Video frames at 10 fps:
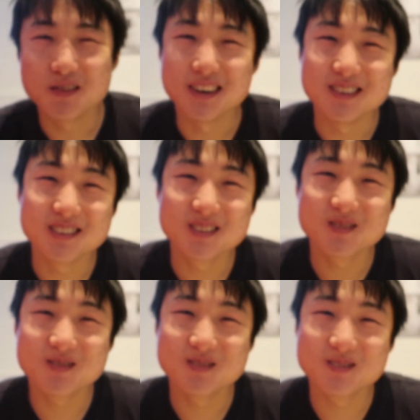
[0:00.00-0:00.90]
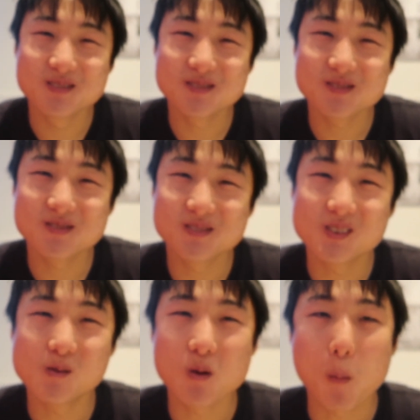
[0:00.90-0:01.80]
different. With the
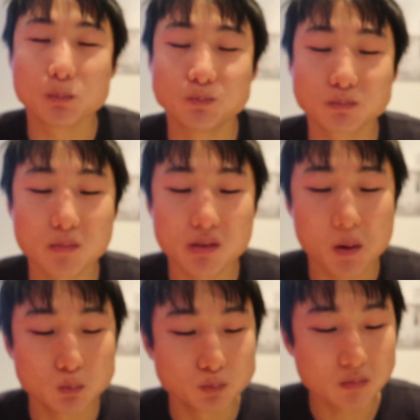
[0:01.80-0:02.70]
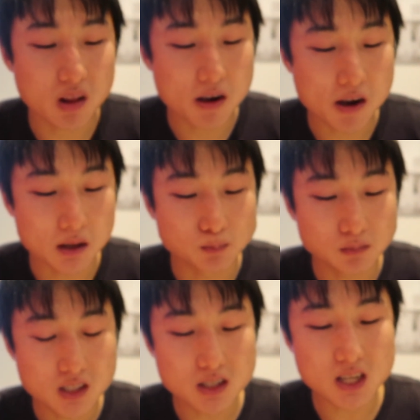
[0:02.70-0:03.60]
sauce and stuff like that. Yeah,
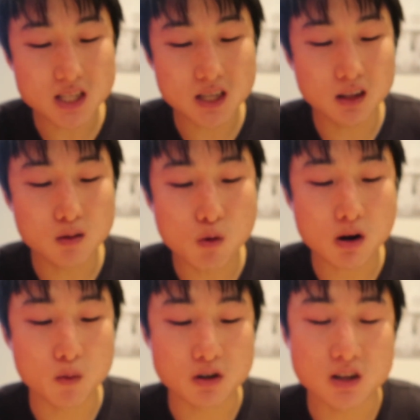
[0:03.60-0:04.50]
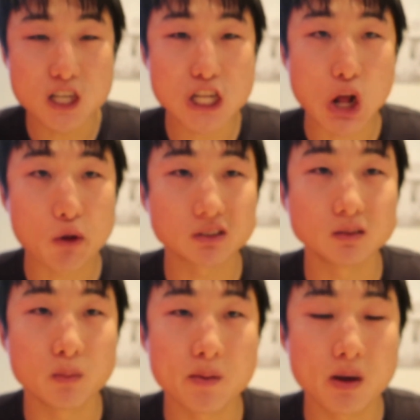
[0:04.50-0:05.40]
this is yeah. a little more commercialized, like
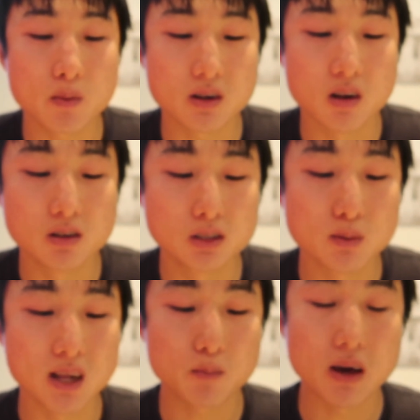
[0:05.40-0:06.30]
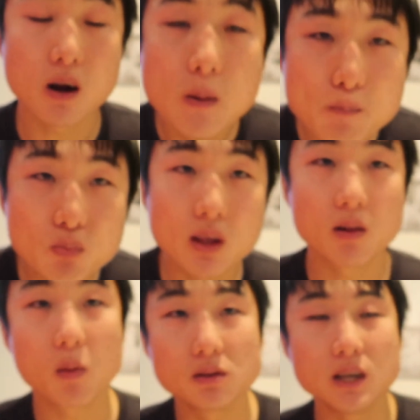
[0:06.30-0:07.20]
maybe at McDonald's, but like better,
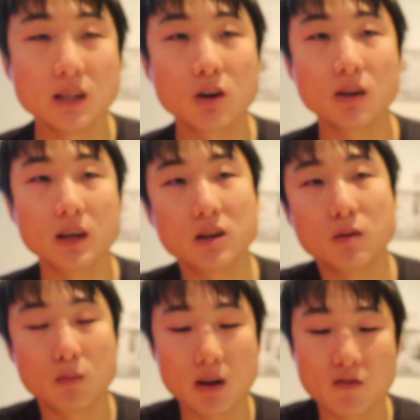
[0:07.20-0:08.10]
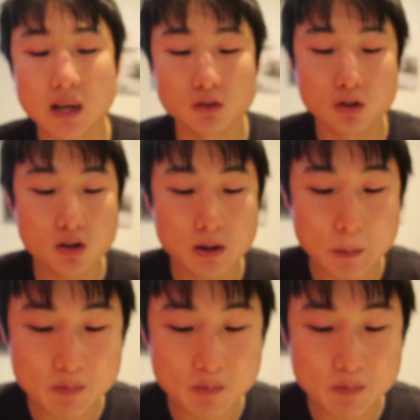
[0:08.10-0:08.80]
like or like you know at fast food joint.